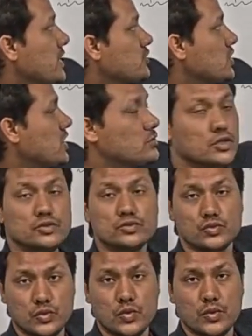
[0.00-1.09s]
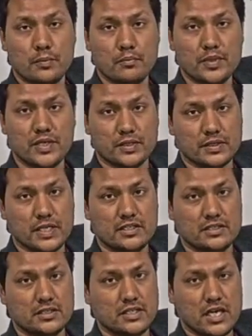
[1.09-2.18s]
actually equal to b,
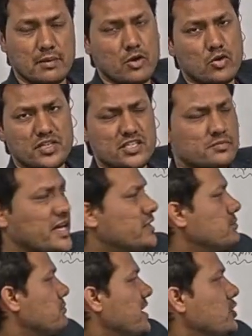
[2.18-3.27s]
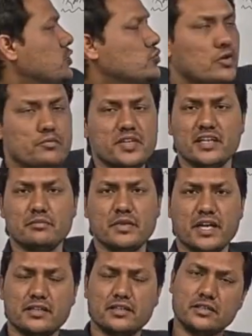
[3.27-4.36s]
right? Amount means by magnitude of b and
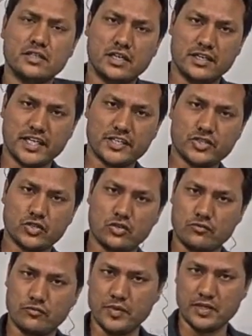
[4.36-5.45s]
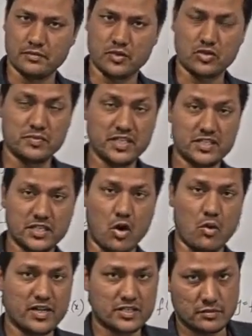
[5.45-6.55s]
by the direction of b, because b is a
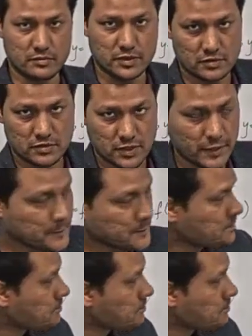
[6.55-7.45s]
complex number, right?